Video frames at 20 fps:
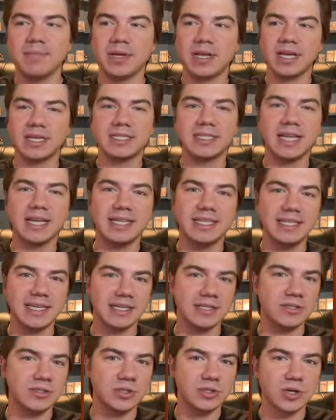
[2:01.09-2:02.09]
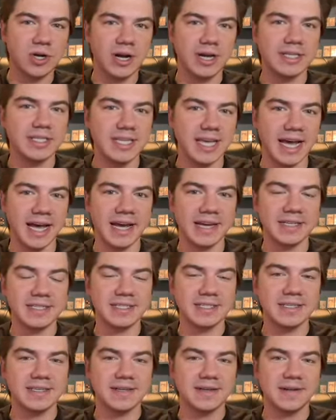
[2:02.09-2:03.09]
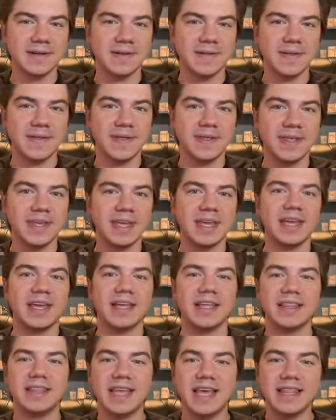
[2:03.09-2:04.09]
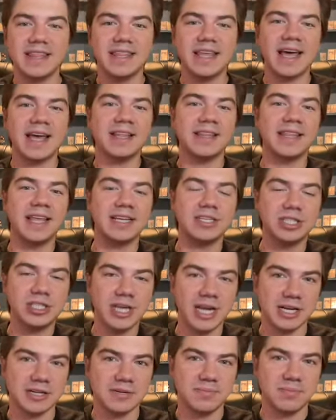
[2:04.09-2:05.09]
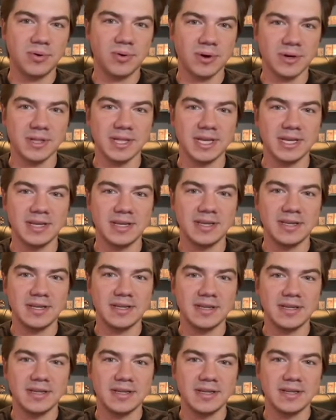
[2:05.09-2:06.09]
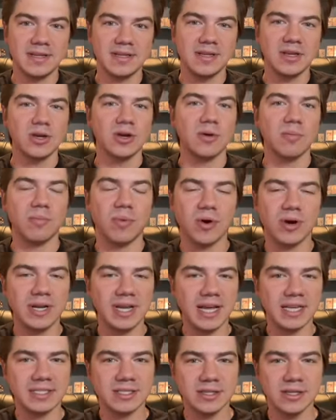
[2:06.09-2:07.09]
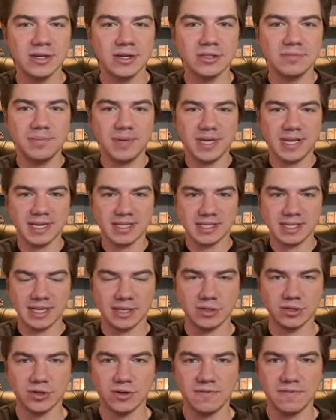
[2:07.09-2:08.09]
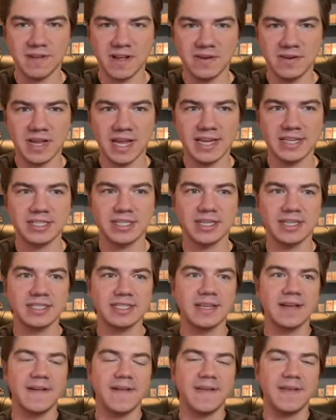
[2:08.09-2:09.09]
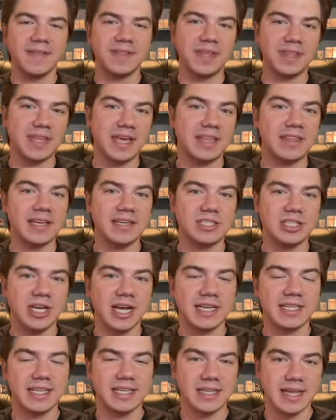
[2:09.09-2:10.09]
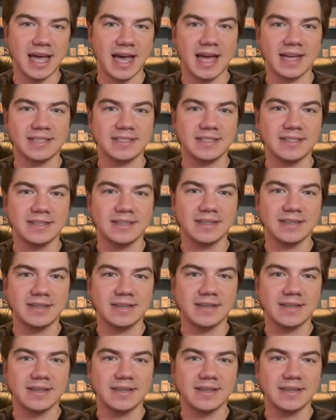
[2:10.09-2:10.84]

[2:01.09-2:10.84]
because they didn't draw attacks than that they checked poorly. More decks lose because they drew foundations than that they checked attacks.